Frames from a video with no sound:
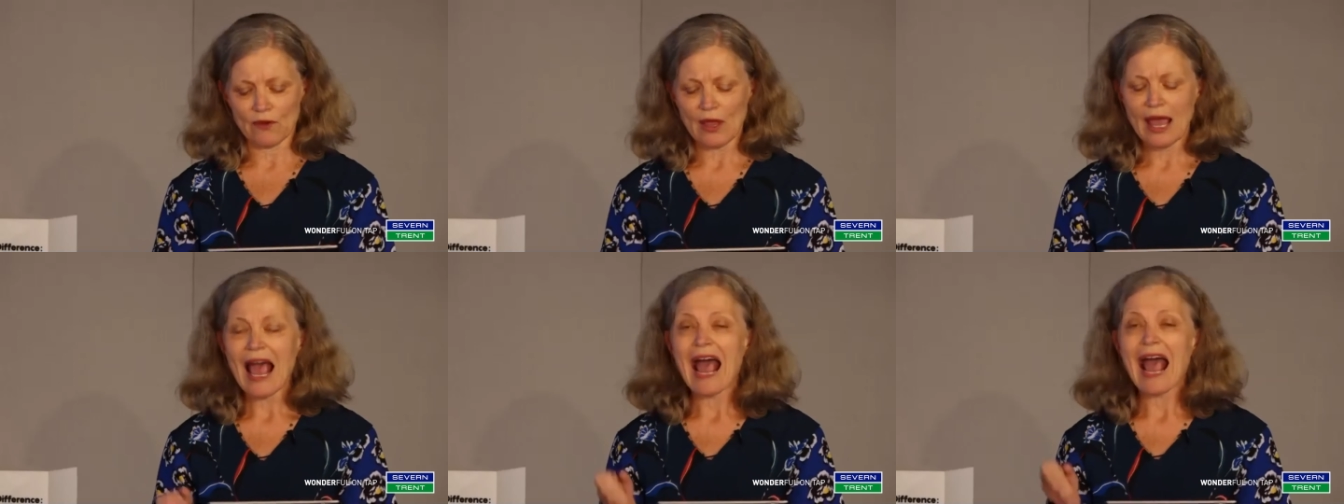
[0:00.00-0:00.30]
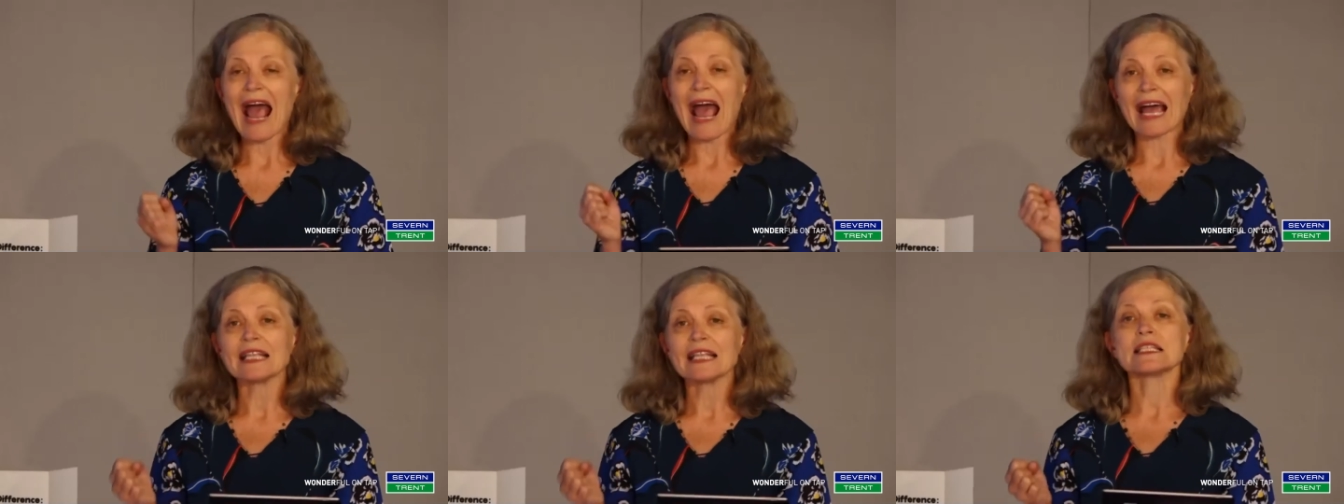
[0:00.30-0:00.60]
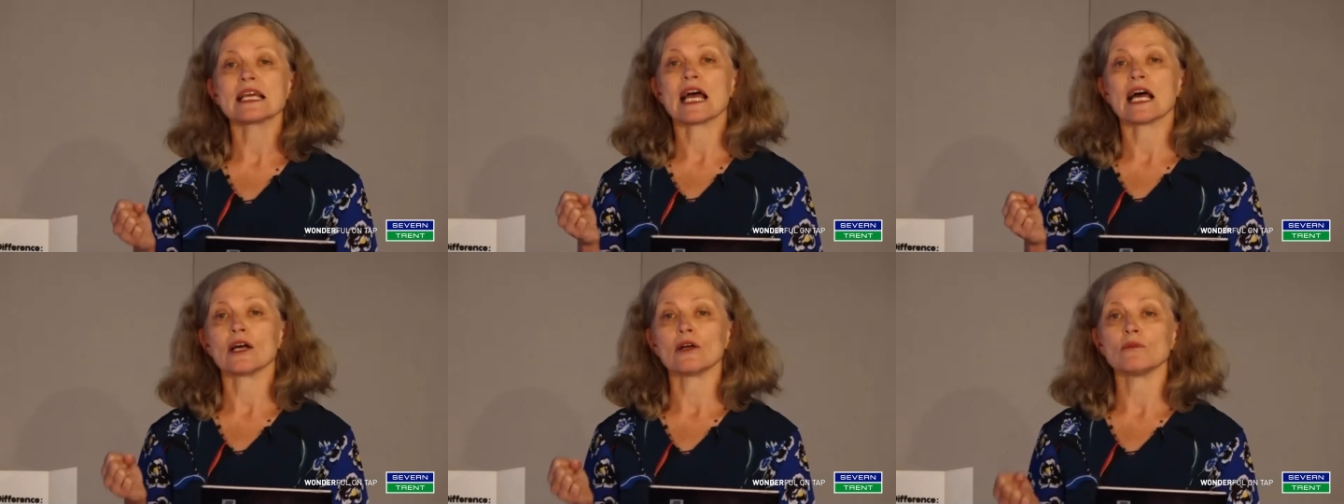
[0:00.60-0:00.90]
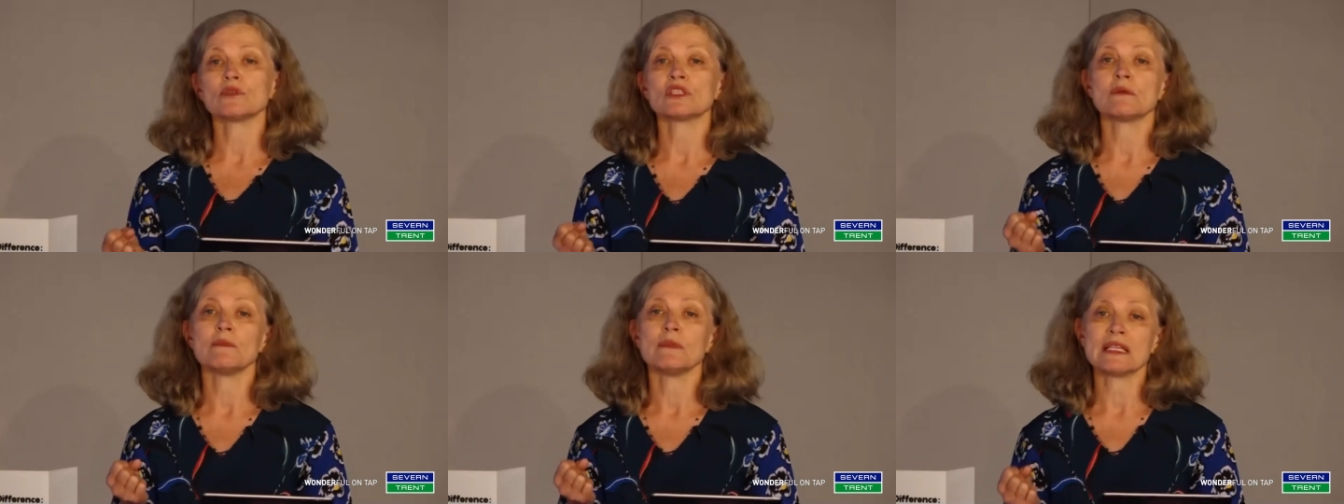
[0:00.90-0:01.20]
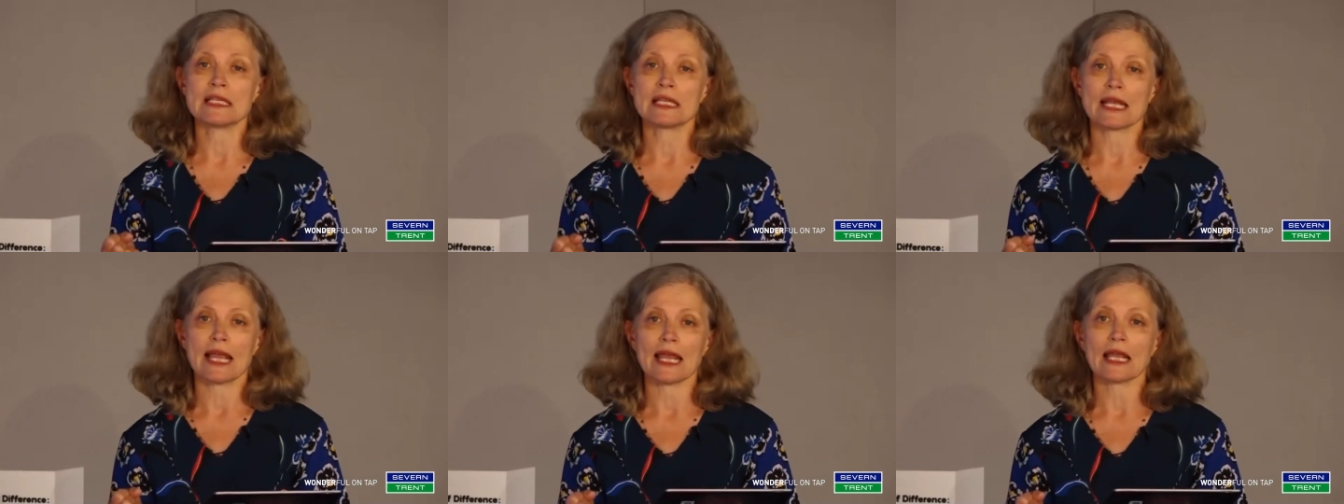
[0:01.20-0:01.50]
and help to
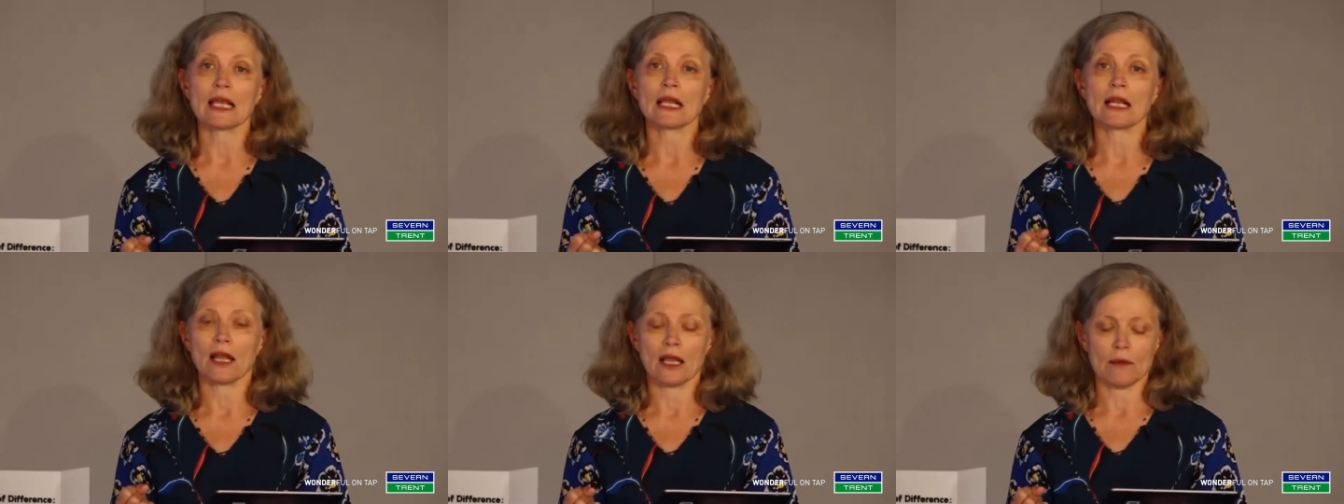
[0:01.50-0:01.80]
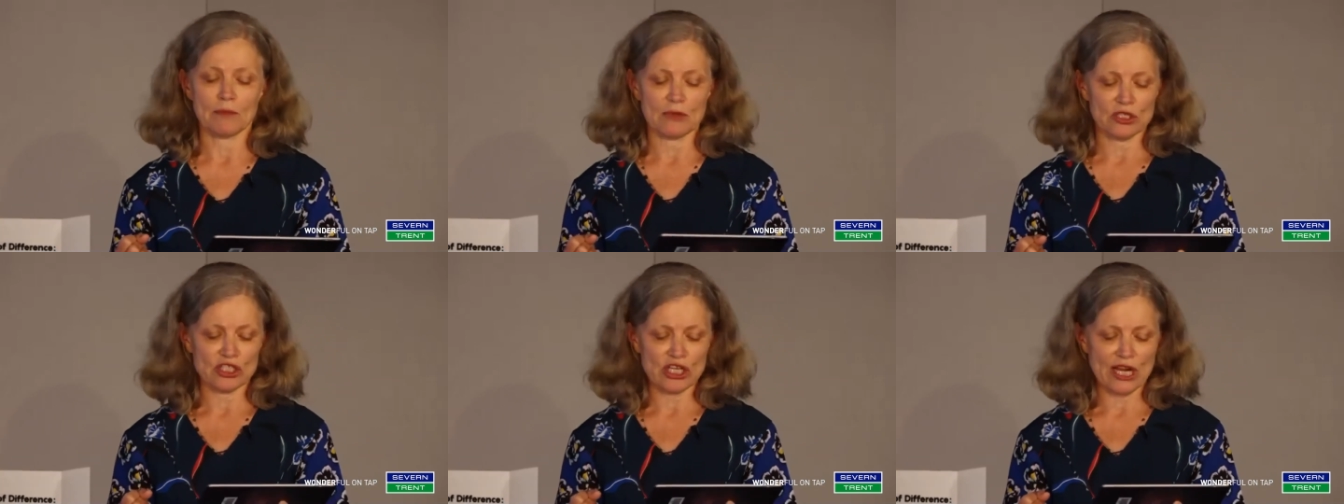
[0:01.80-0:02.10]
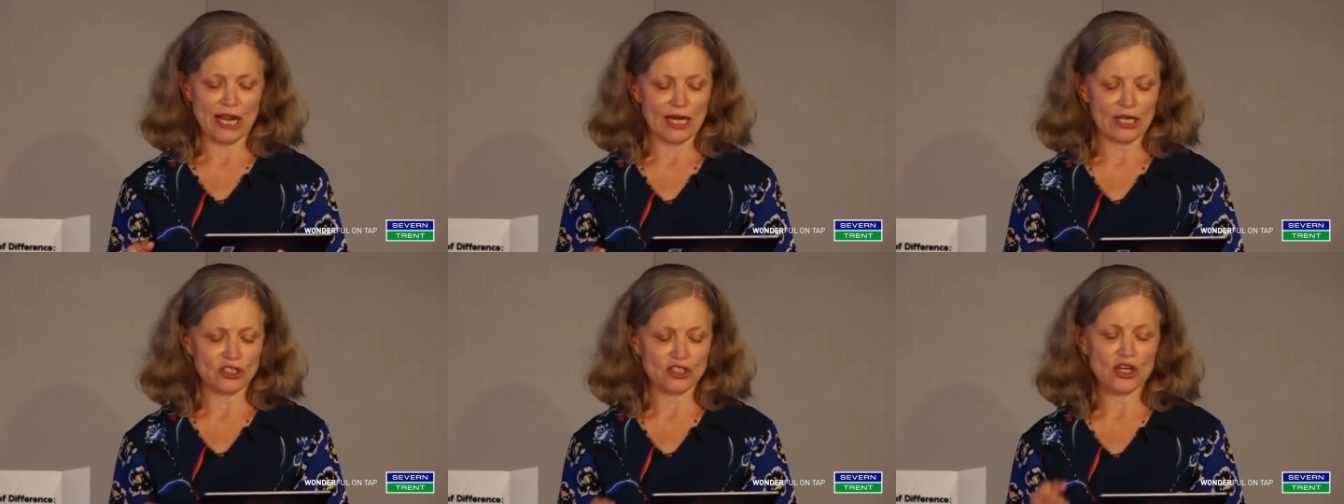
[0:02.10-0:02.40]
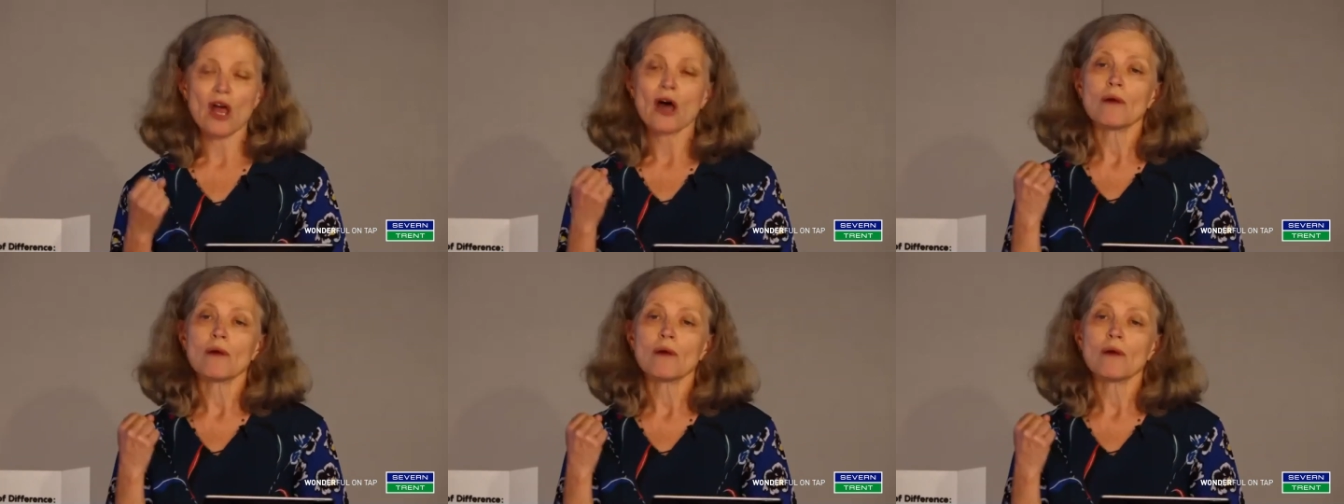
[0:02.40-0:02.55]
mitigate climate change